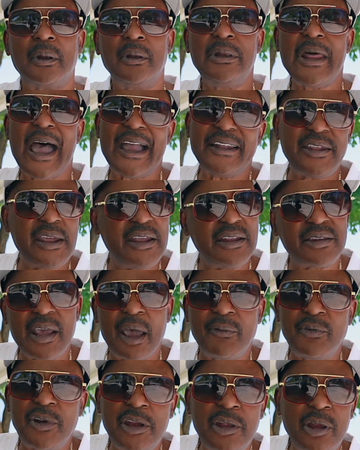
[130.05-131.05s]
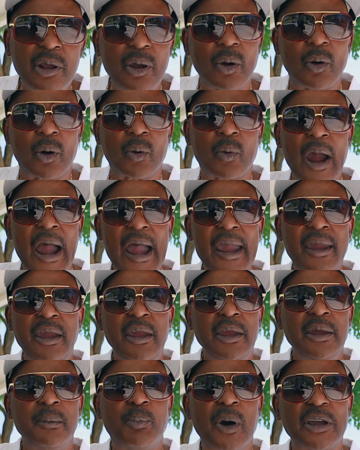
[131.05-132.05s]
1972, right?
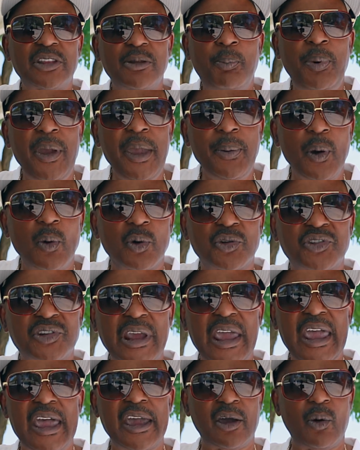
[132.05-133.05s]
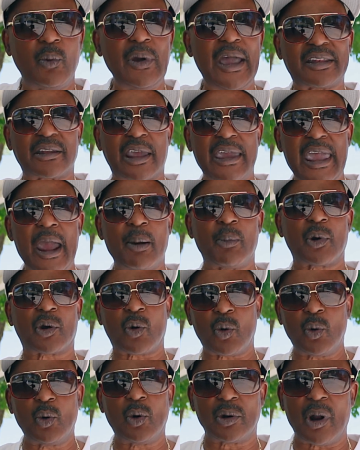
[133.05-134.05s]
But the people were scared because we had the camera
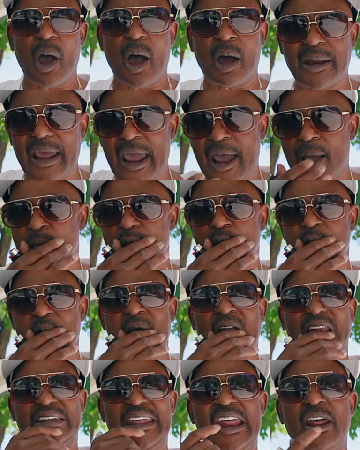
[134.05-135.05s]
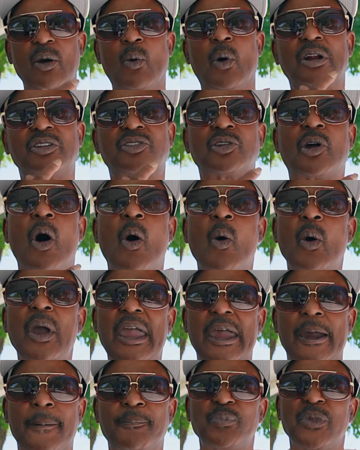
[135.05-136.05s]
crew and all that. They didn't want us to go
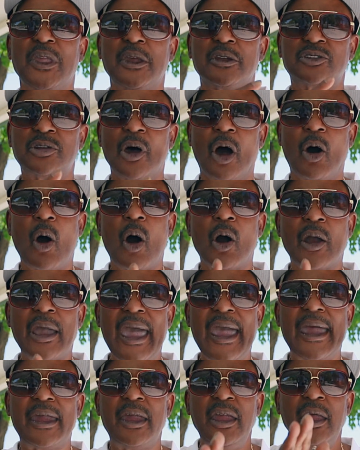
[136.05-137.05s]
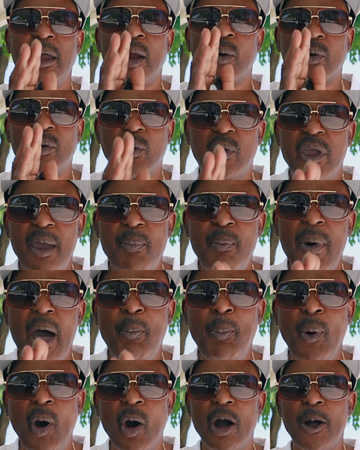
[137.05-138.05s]
in. So, okay, get
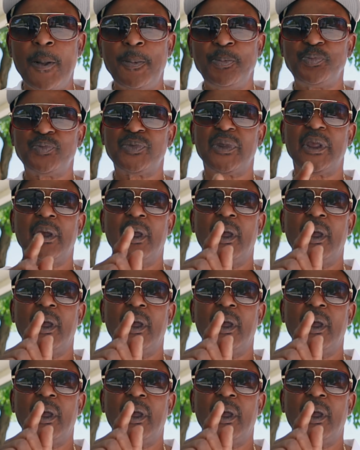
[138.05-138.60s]
my book